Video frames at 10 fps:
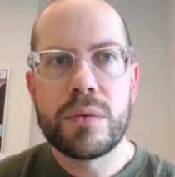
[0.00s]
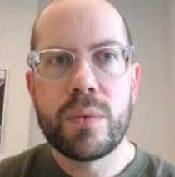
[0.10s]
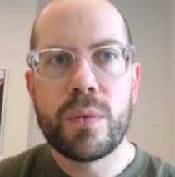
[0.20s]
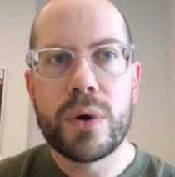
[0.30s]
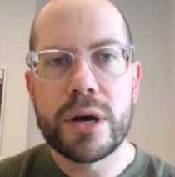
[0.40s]

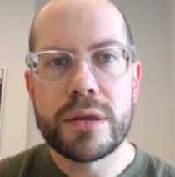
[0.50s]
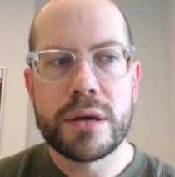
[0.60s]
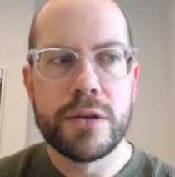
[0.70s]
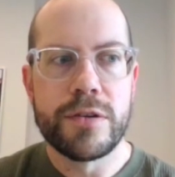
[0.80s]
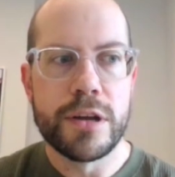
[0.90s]
what I
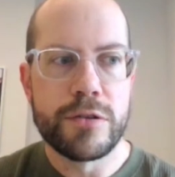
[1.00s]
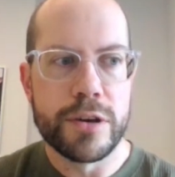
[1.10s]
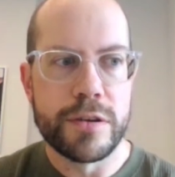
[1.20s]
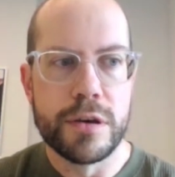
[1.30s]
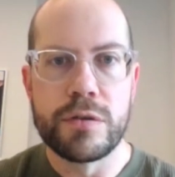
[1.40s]
think is
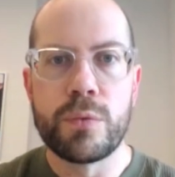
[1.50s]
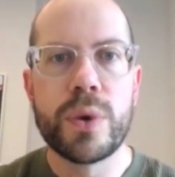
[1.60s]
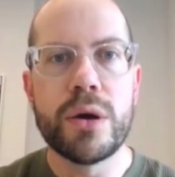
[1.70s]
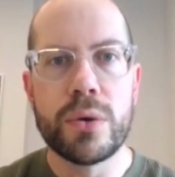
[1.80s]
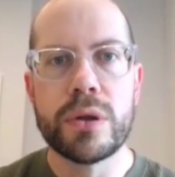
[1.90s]
interesting is
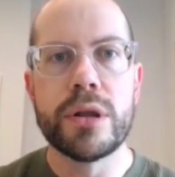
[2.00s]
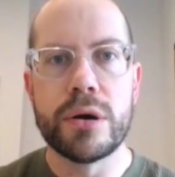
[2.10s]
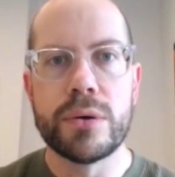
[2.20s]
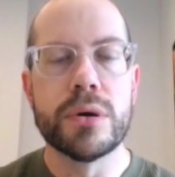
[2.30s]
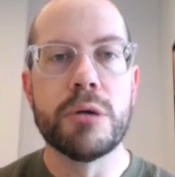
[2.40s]
we all
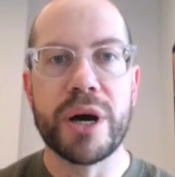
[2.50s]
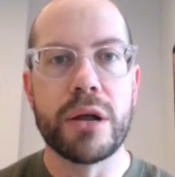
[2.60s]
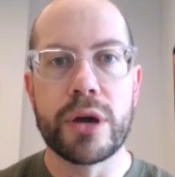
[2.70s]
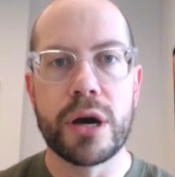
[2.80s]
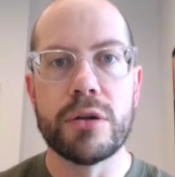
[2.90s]
know
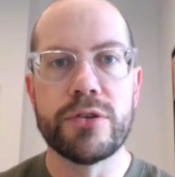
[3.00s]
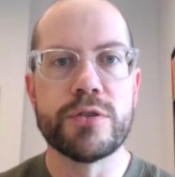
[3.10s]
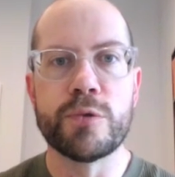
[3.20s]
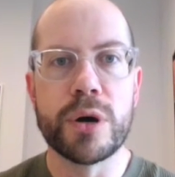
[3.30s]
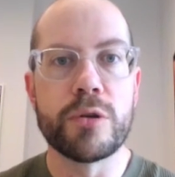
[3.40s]
about the cult
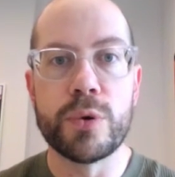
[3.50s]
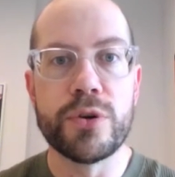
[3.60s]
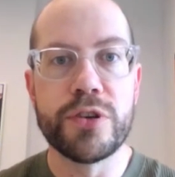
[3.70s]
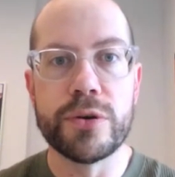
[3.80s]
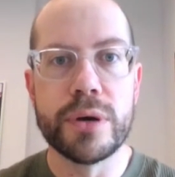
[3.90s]
of World
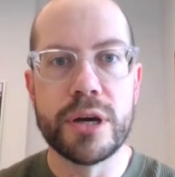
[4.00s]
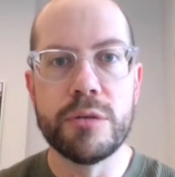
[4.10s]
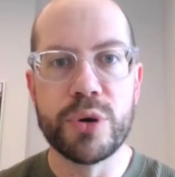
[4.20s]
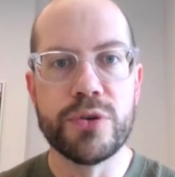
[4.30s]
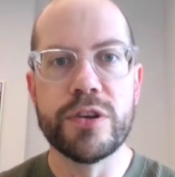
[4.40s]
War II
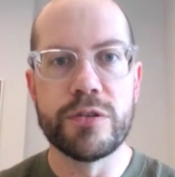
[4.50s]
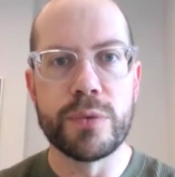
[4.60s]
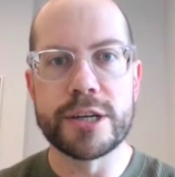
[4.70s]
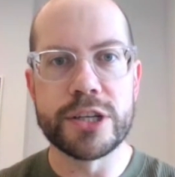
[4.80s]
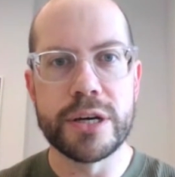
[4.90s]
in Putin's
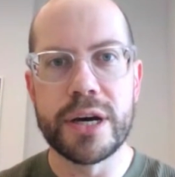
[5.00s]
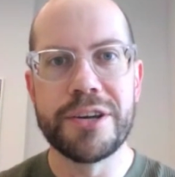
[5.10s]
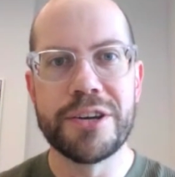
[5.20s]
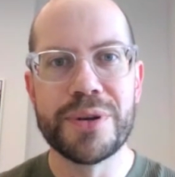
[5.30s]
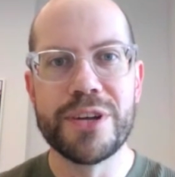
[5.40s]
Russia. I
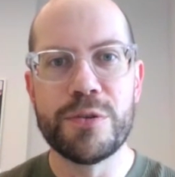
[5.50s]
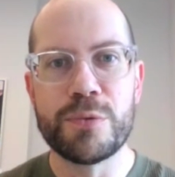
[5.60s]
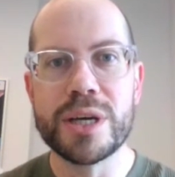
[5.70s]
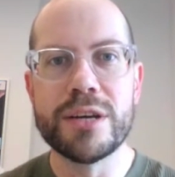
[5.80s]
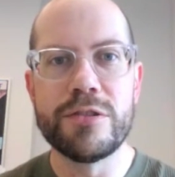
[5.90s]
don't need to
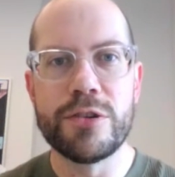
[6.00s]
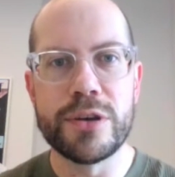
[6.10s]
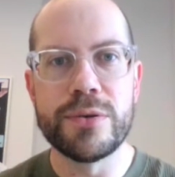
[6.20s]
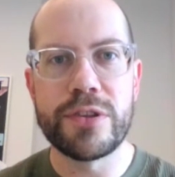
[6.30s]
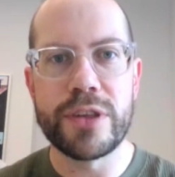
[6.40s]

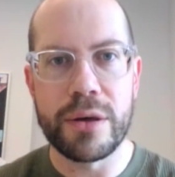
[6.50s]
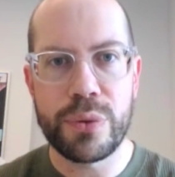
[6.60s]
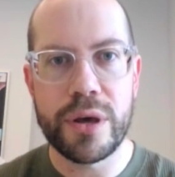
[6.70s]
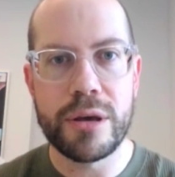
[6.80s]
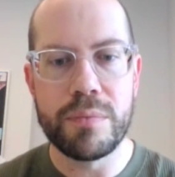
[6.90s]
reintroduce that
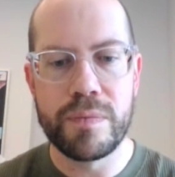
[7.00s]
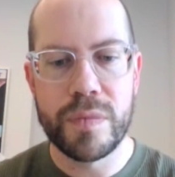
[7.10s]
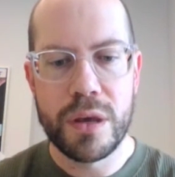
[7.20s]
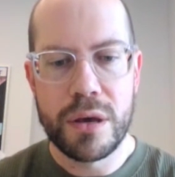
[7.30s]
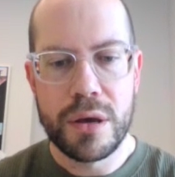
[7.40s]
theme.
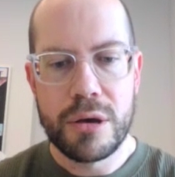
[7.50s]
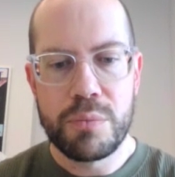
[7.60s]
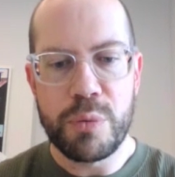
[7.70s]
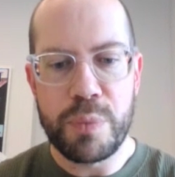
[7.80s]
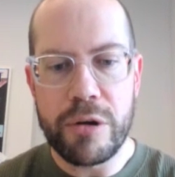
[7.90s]

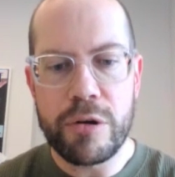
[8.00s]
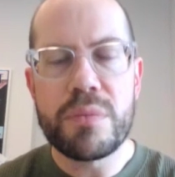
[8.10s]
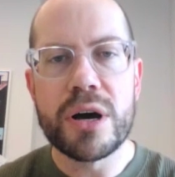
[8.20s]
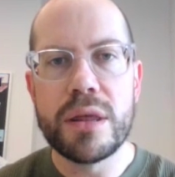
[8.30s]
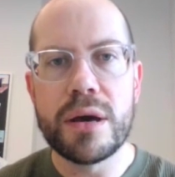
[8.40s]
But bear in
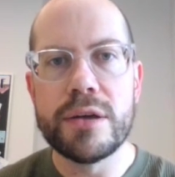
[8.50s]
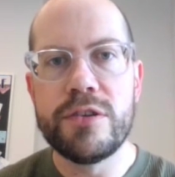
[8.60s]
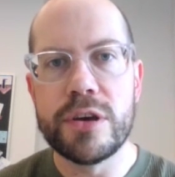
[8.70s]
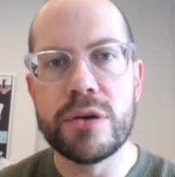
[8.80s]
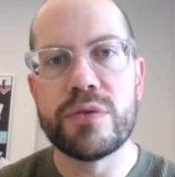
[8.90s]
mind the
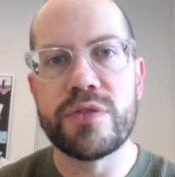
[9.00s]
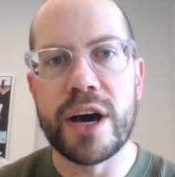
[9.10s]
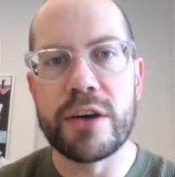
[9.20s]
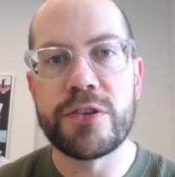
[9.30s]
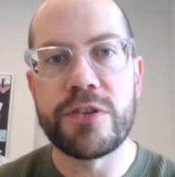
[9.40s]
idea of
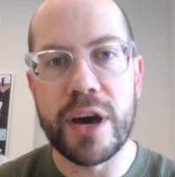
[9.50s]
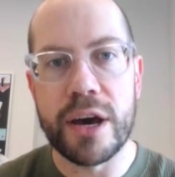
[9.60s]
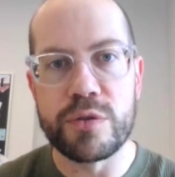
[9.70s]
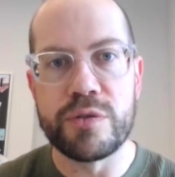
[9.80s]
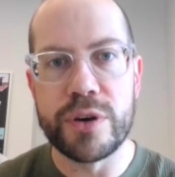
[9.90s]
that
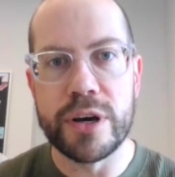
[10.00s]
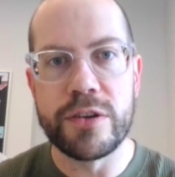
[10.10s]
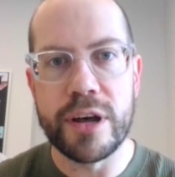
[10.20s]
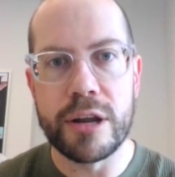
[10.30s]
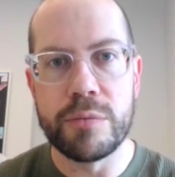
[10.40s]

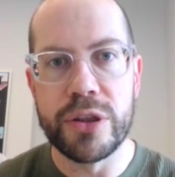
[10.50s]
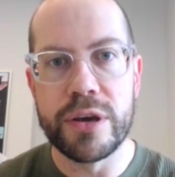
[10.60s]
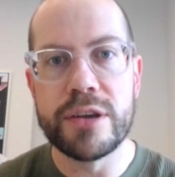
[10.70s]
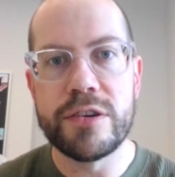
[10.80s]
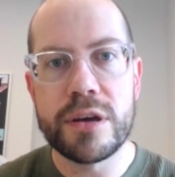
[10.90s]
sacrifice element,
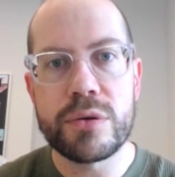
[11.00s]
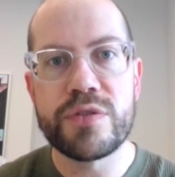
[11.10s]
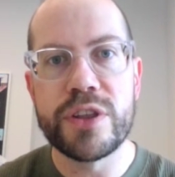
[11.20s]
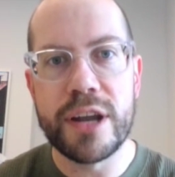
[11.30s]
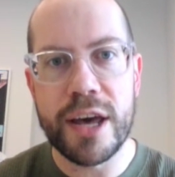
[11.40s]
the idea
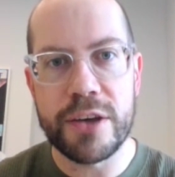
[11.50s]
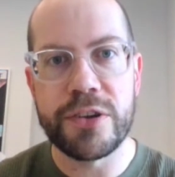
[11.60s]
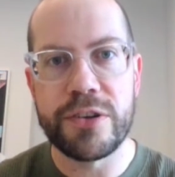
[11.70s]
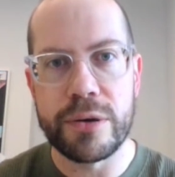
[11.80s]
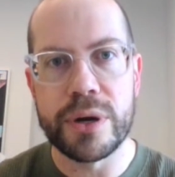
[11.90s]
of the
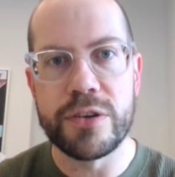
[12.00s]
necessary